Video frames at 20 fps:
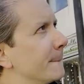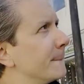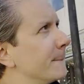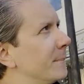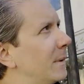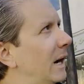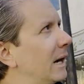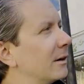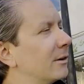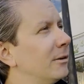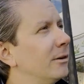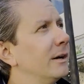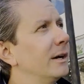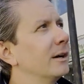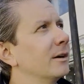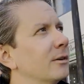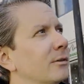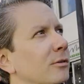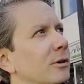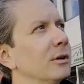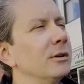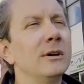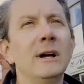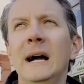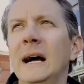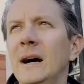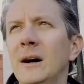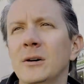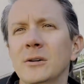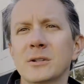Montclair Grill
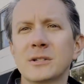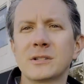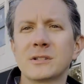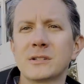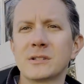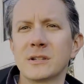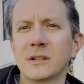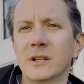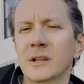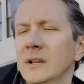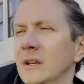House.